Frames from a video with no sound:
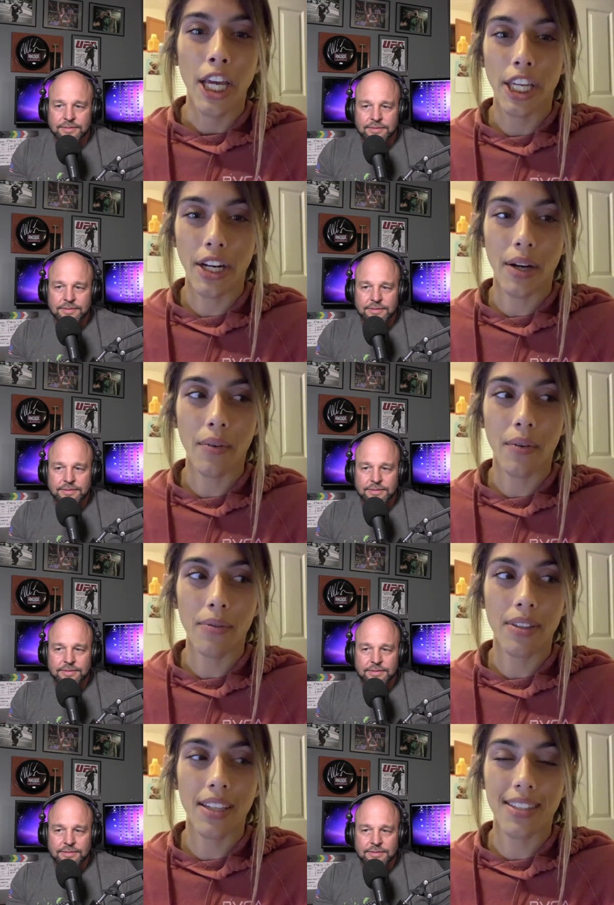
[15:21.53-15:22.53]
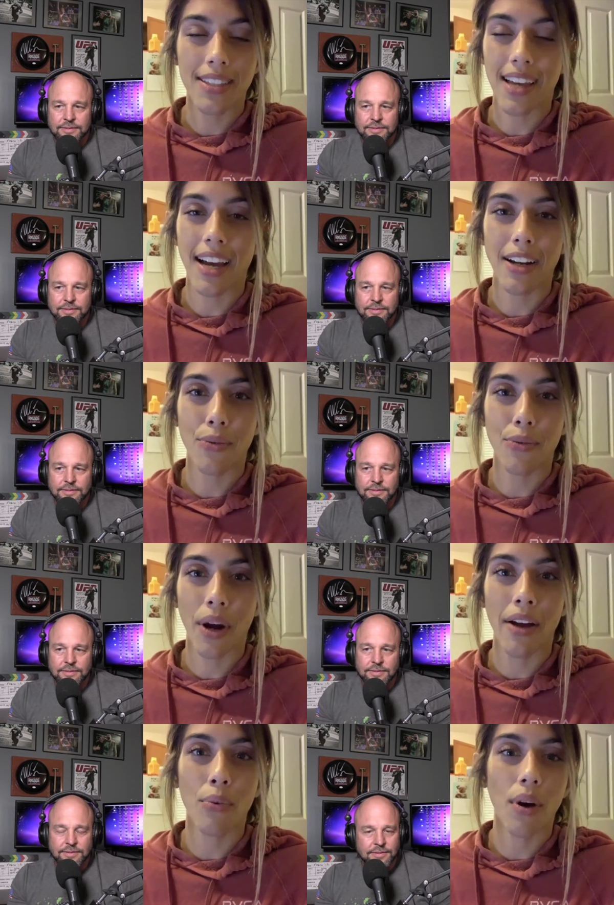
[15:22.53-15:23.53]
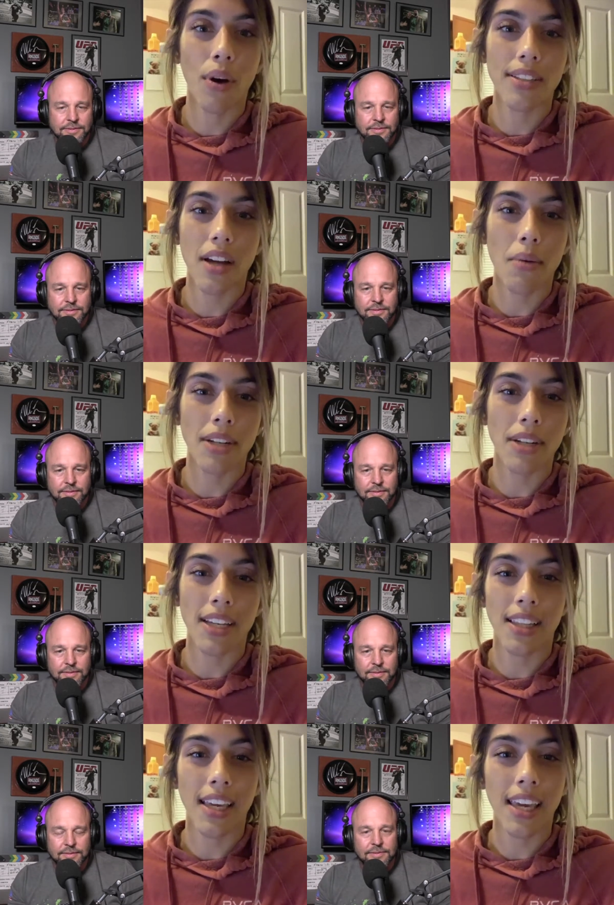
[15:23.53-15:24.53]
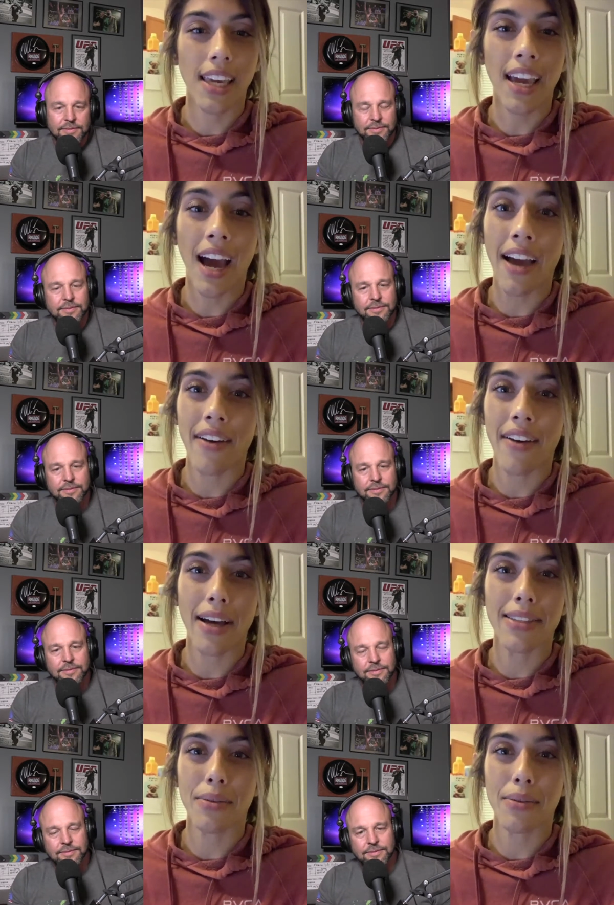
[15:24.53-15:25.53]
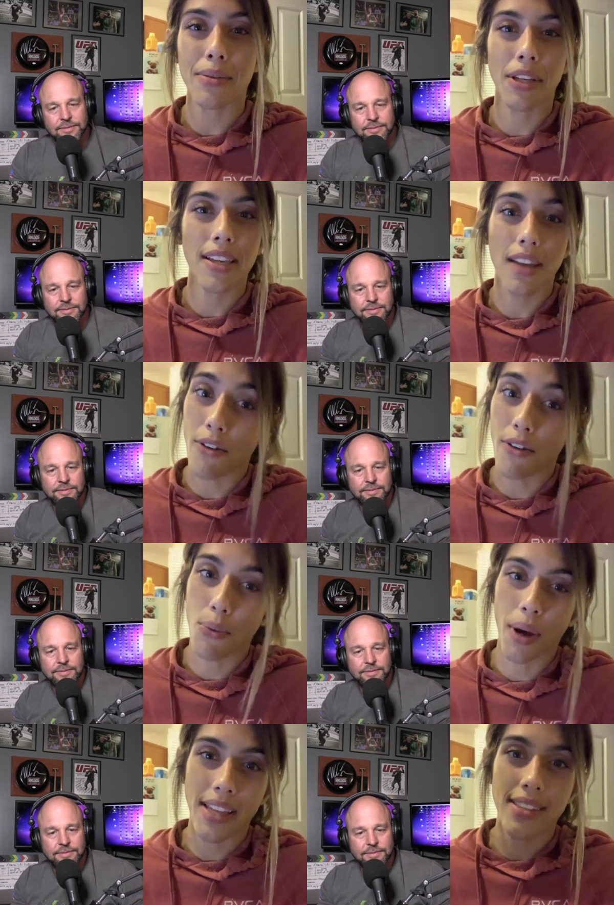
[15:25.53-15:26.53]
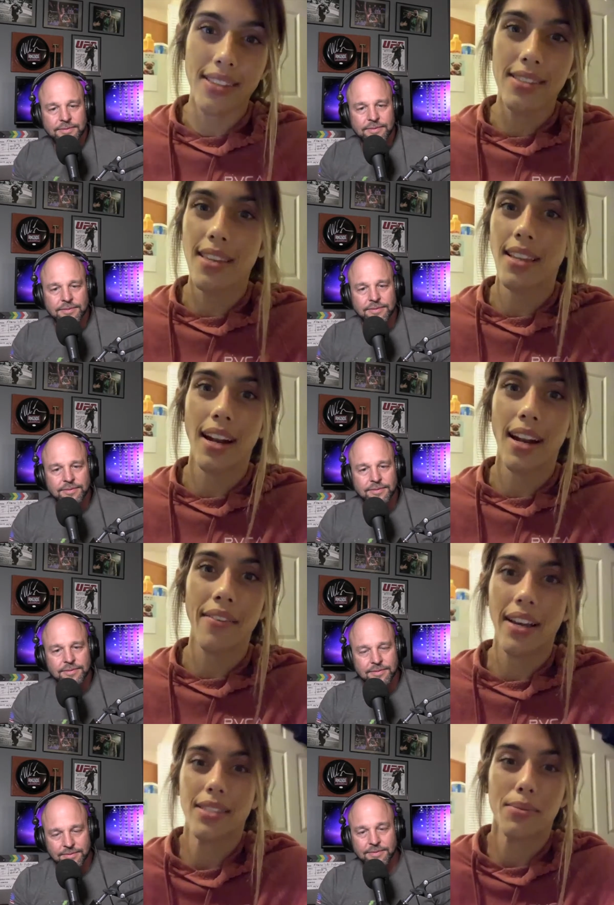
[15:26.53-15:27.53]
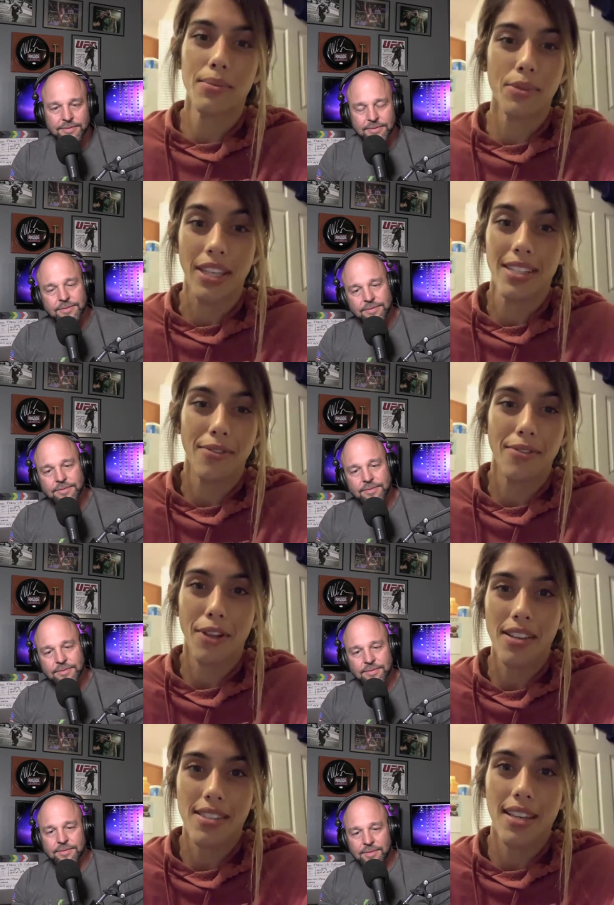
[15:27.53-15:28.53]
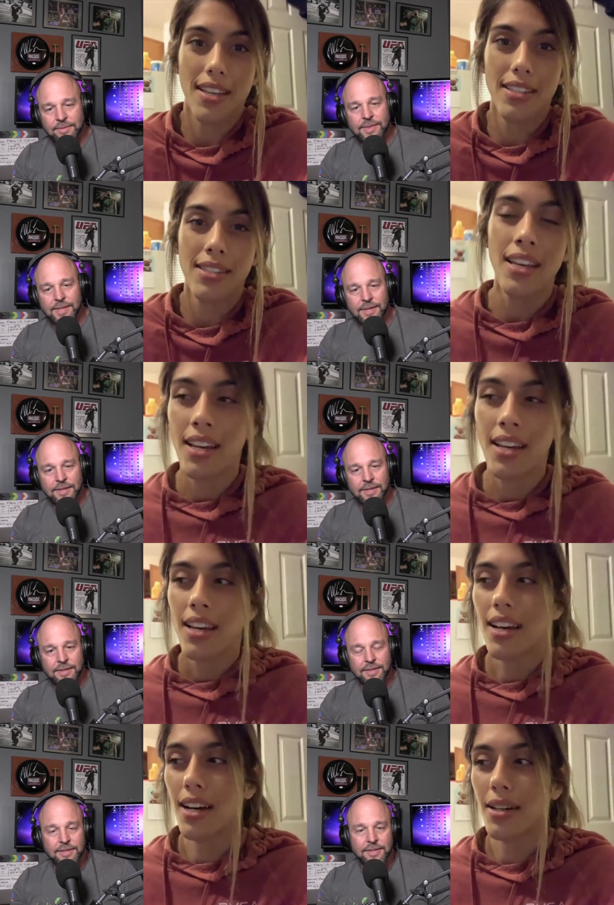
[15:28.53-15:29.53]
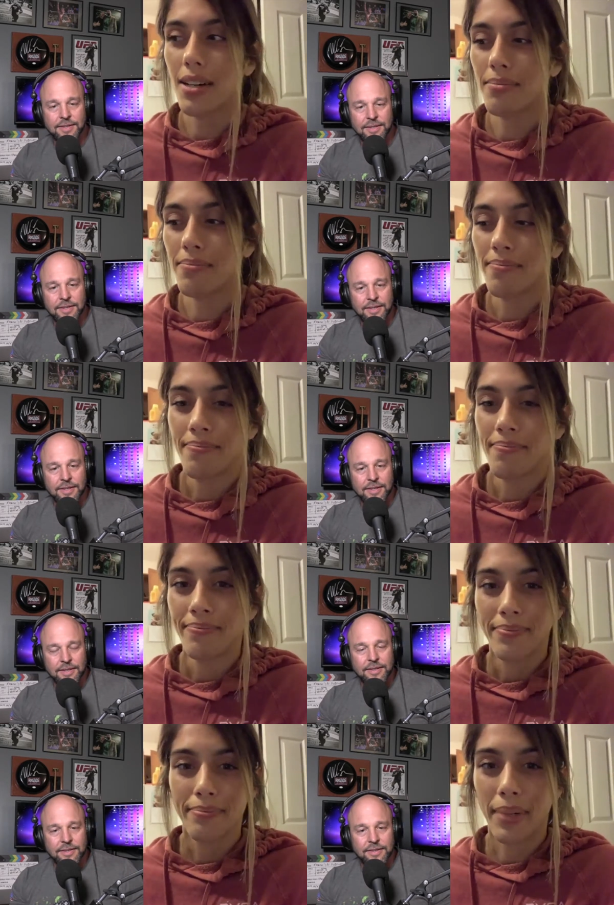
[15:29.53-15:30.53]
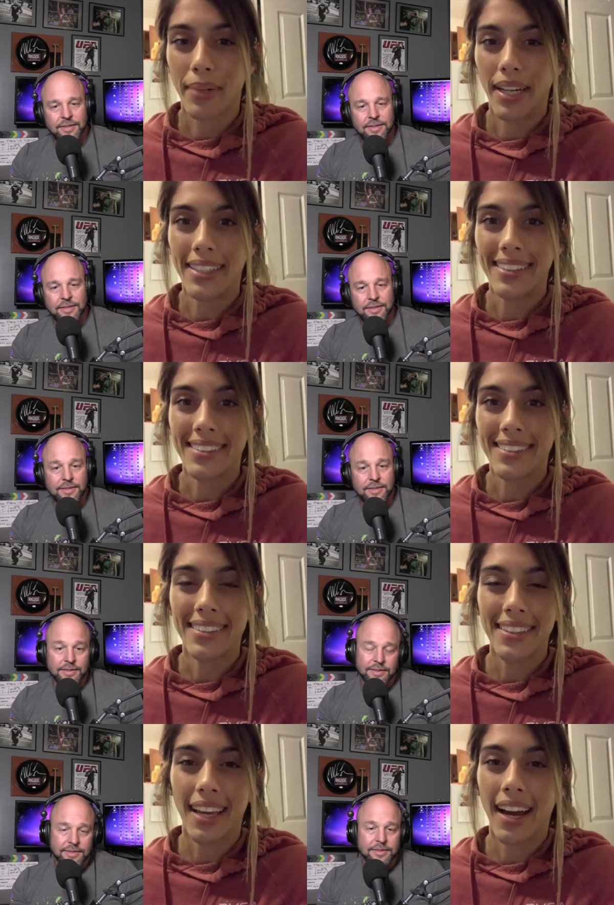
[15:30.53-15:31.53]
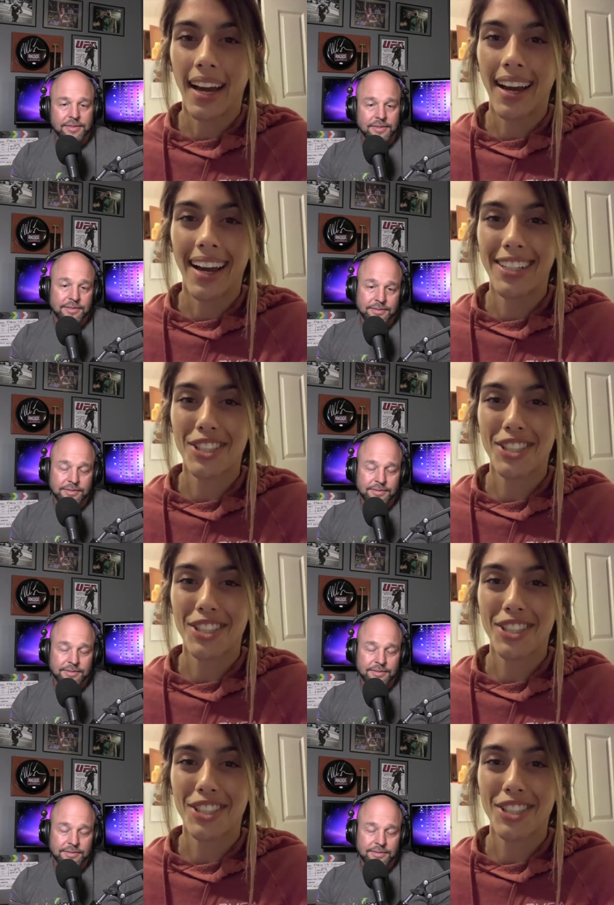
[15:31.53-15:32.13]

Speaker 1: you know, the side of where I've won dominantly. I've had some really tough wins, and then I've had some really tough losses. Um, but, yeah, I